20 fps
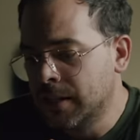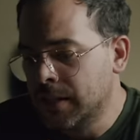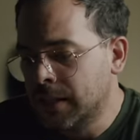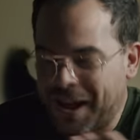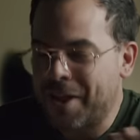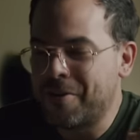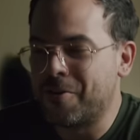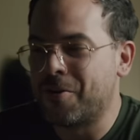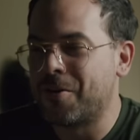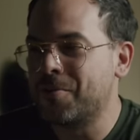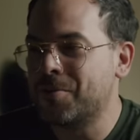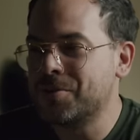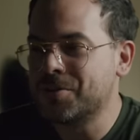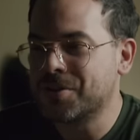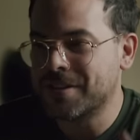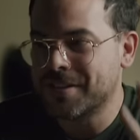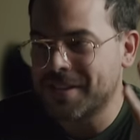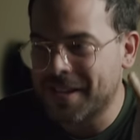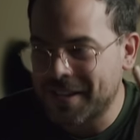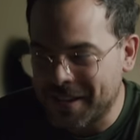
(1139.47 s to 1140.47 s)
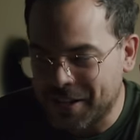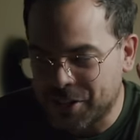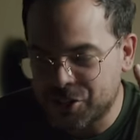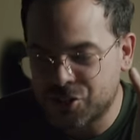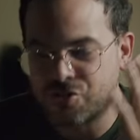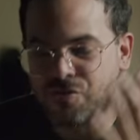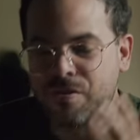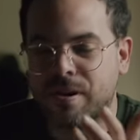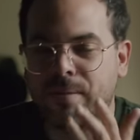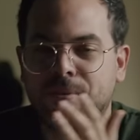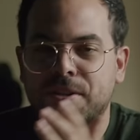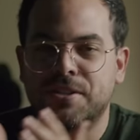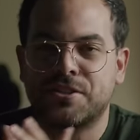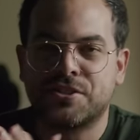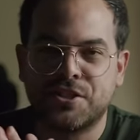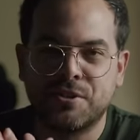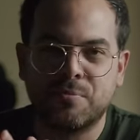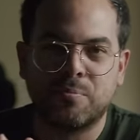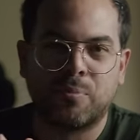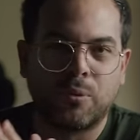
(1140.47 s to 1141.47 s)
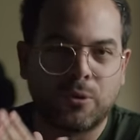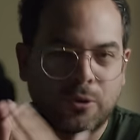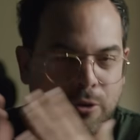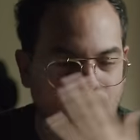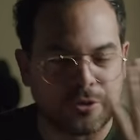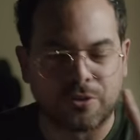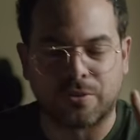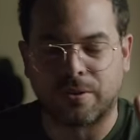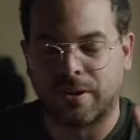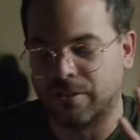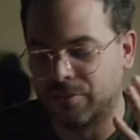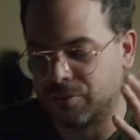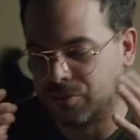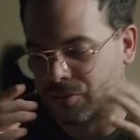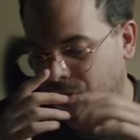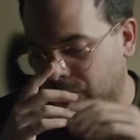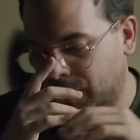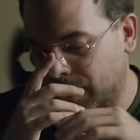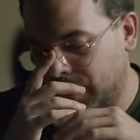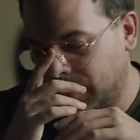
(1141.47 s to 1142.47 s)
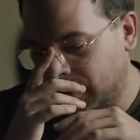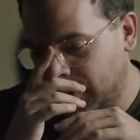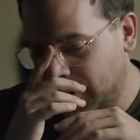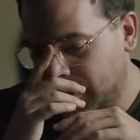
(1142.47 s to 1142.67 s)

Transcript: I know it was an extremely simple color grading tutorial,